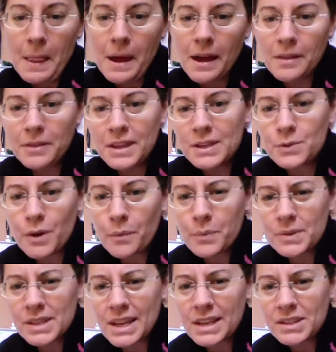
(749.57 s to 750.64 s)
and this
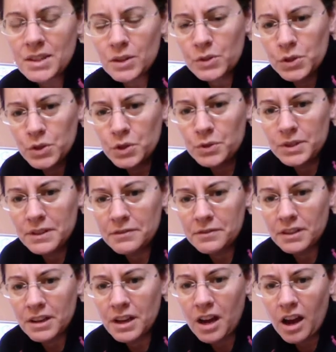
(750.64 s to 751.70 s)
represents the 2
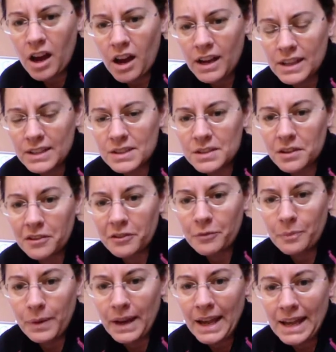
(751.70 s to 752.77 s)
different kinds of
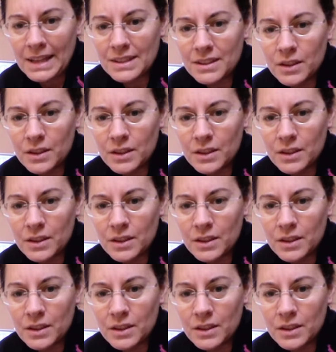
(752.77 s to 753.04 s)
plate,